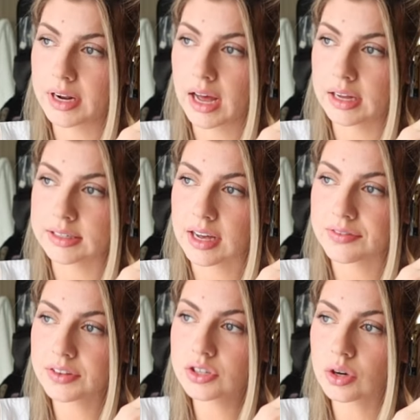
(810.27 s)
mean, I
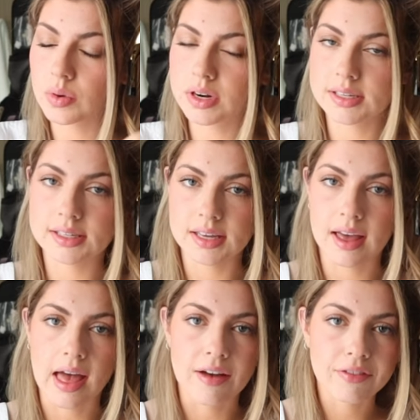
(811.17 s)
definitely don't want to see
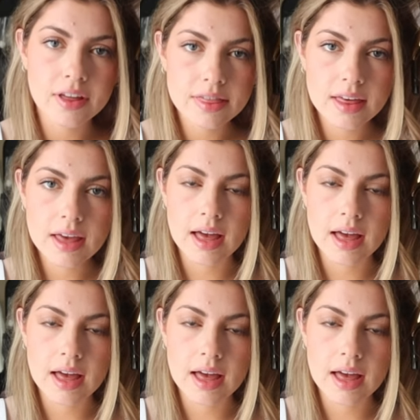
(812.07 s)
everything.